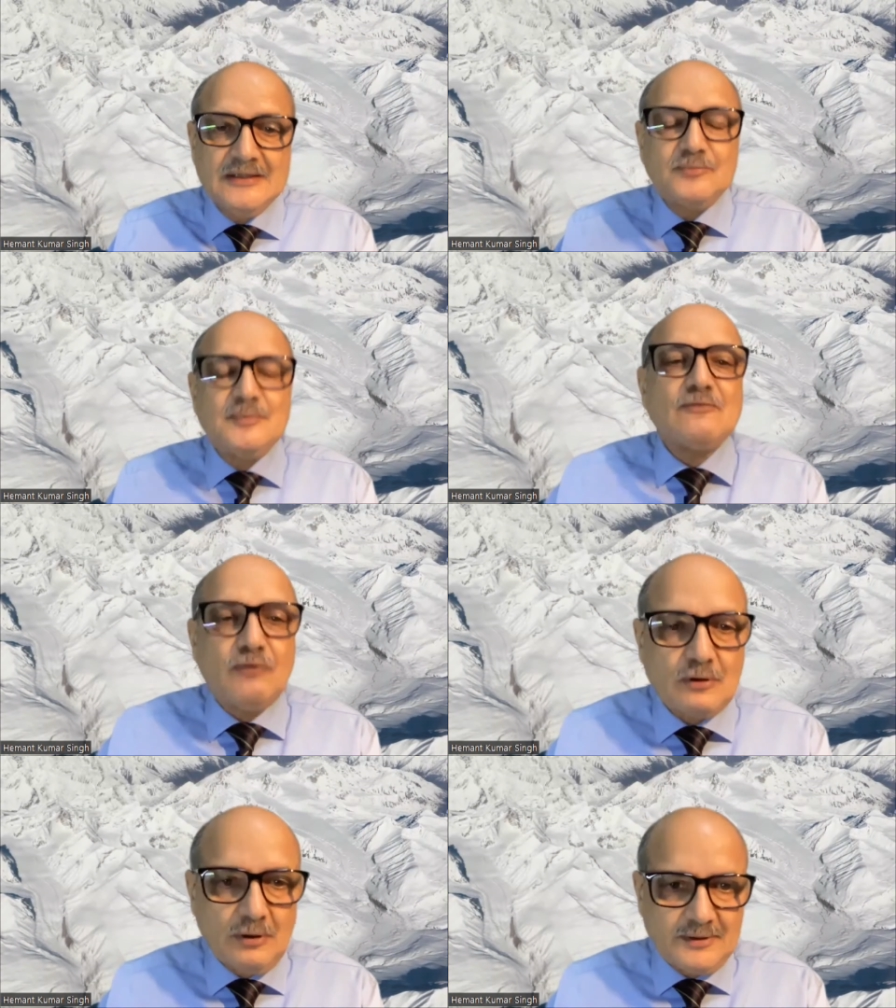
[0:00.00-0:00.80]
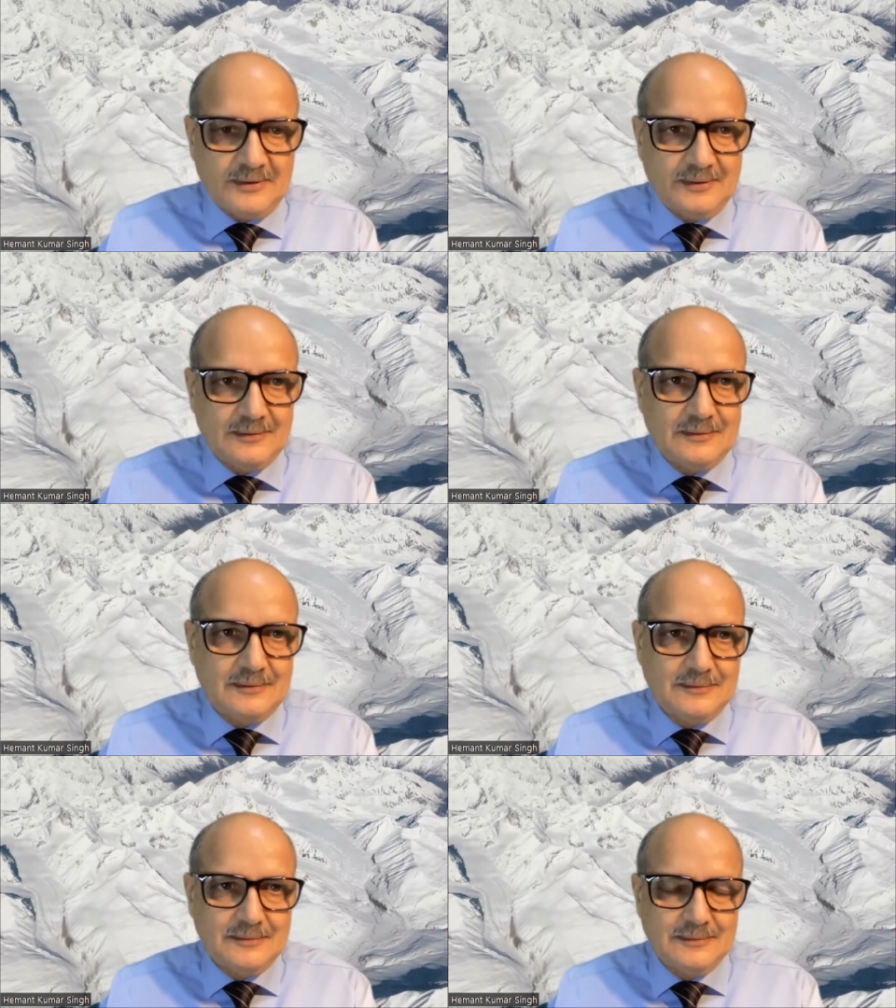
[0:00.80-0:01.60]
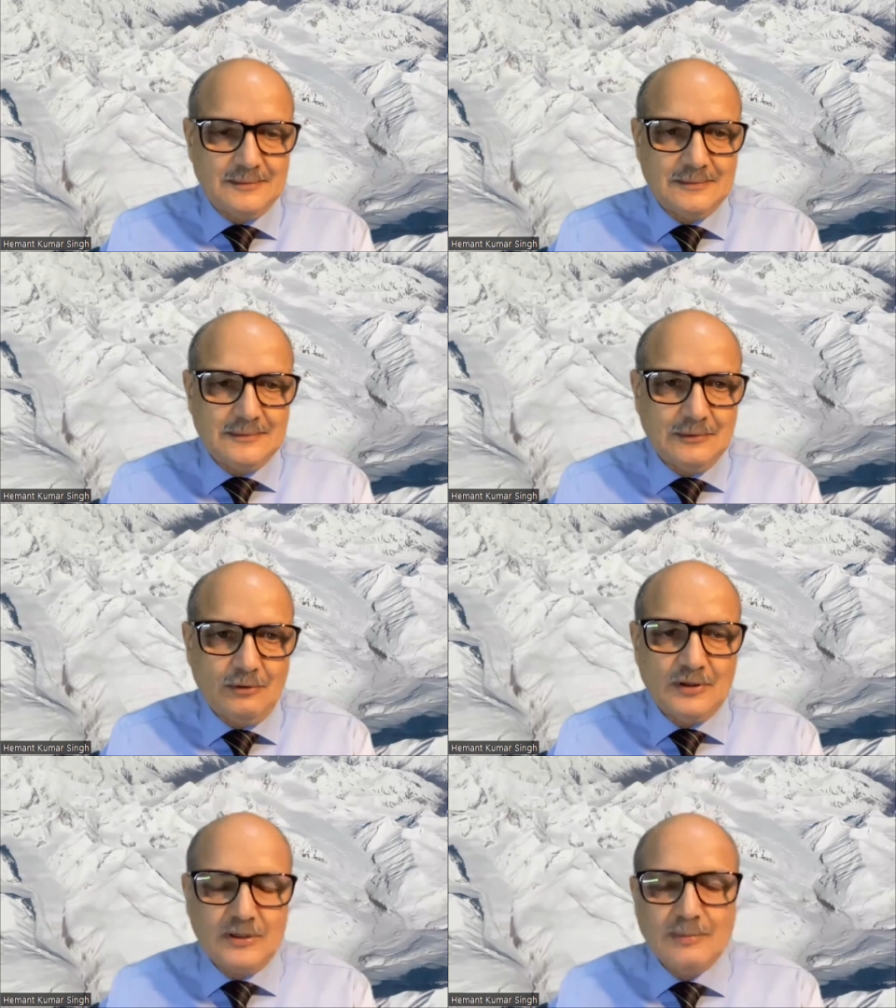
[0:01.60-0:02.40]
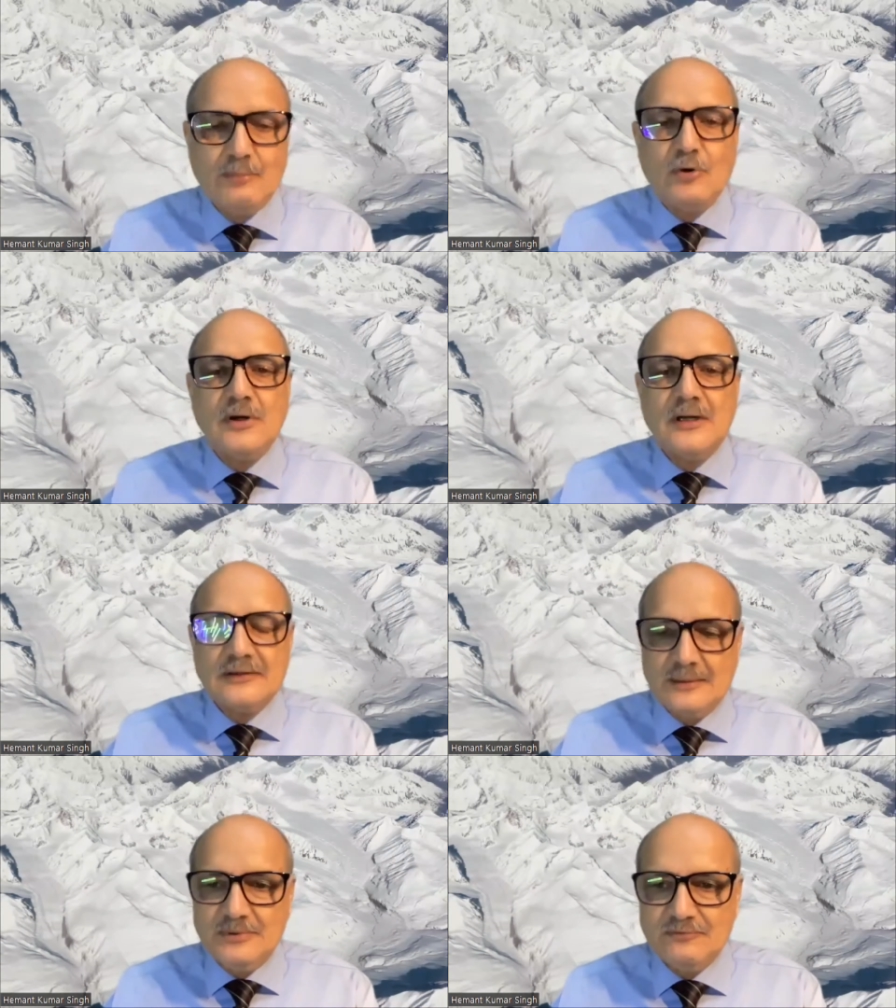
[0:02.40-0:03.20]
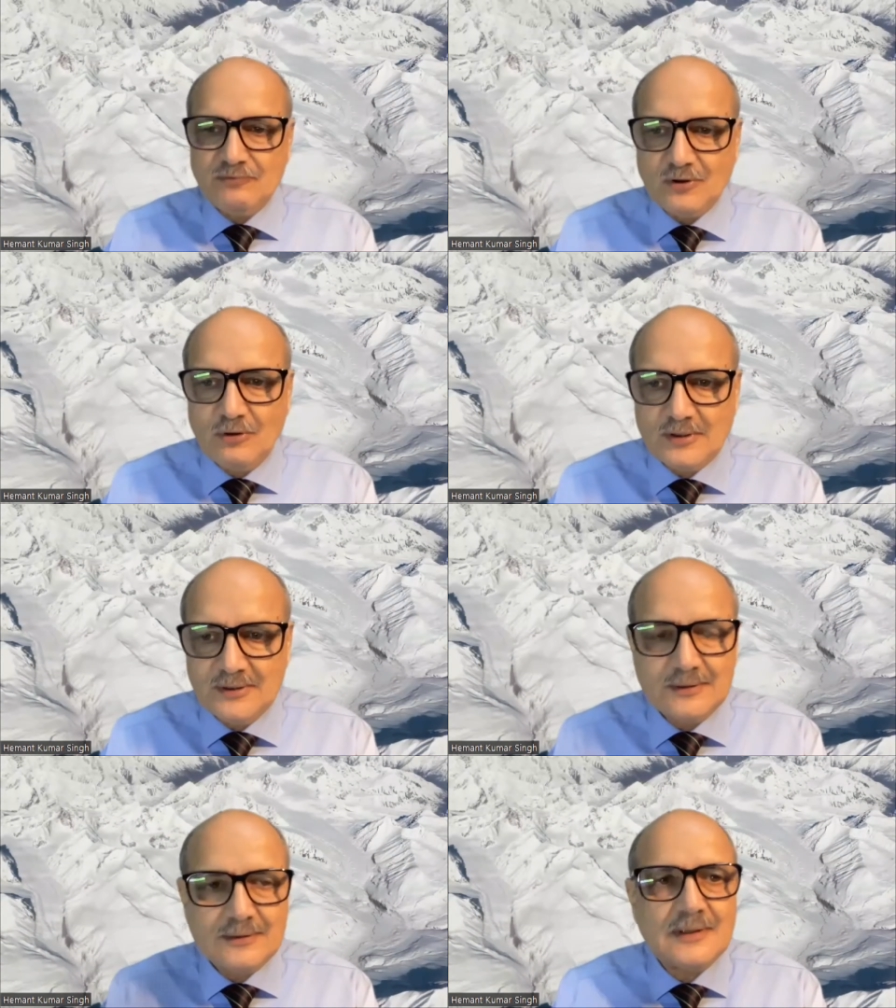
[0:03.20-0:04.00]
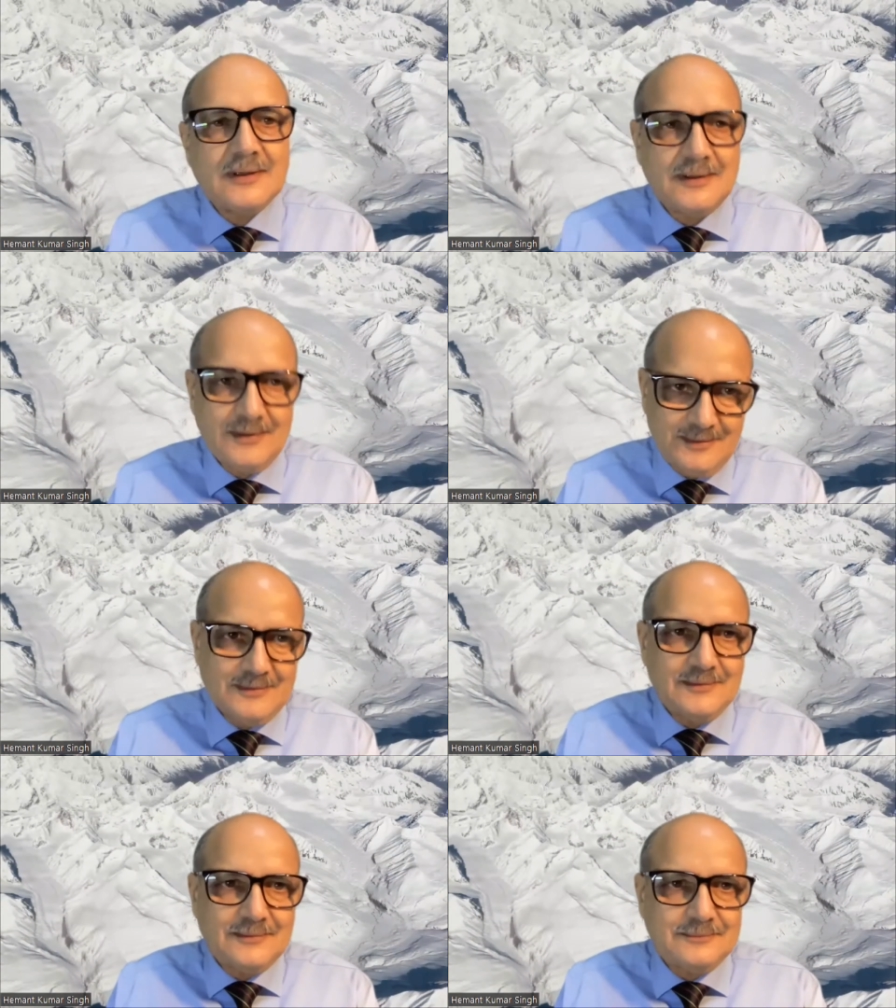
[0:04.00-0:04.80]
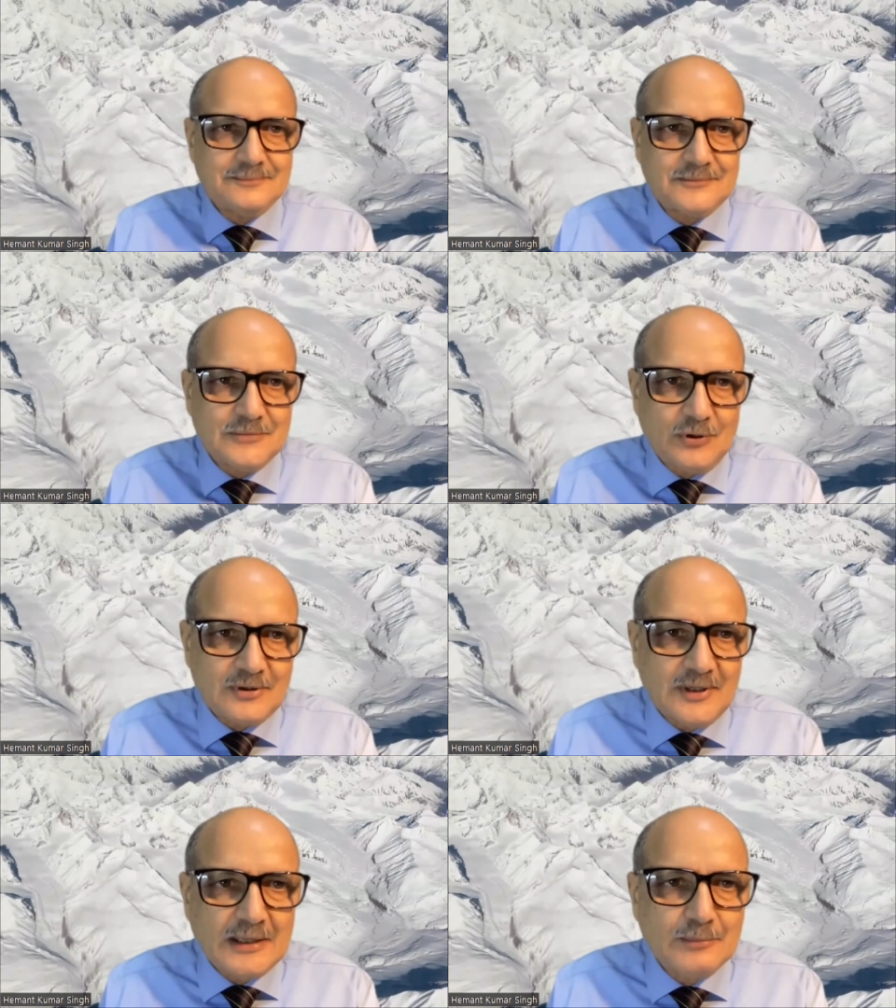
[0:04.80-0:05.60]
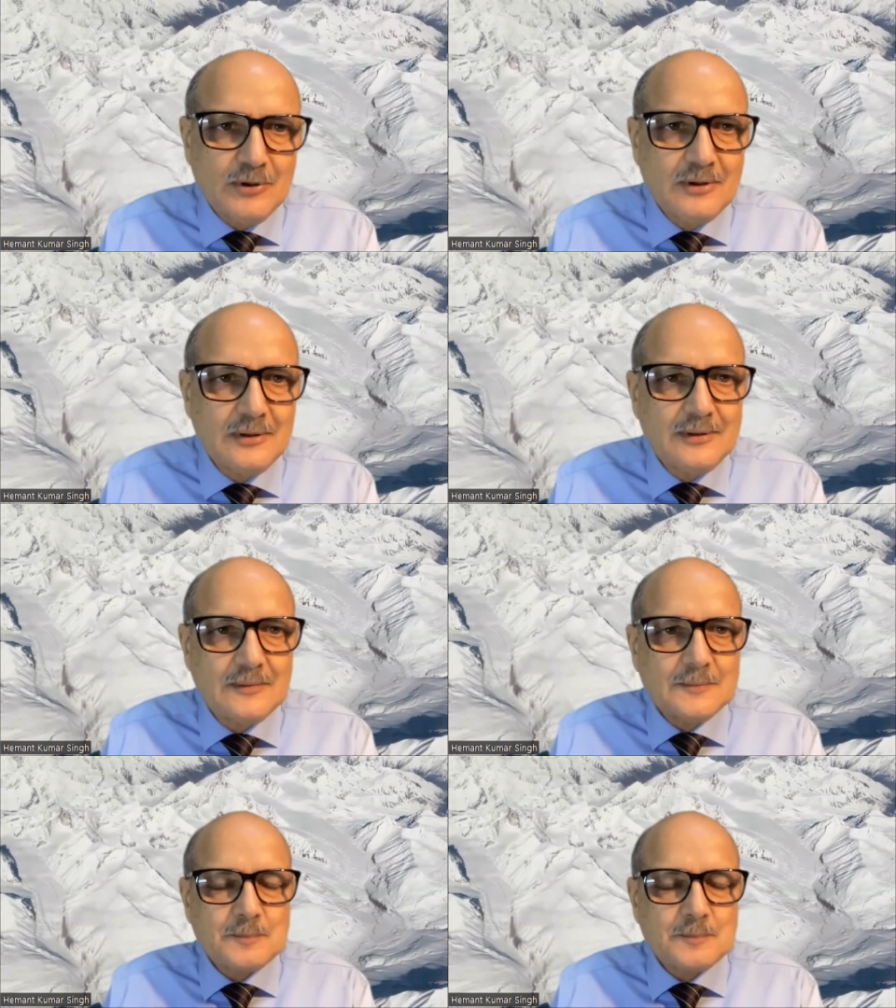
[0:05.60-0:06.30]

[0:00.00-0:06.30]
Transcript: he is being forgotten or his memorials are being forgotten? Dr. Angmo?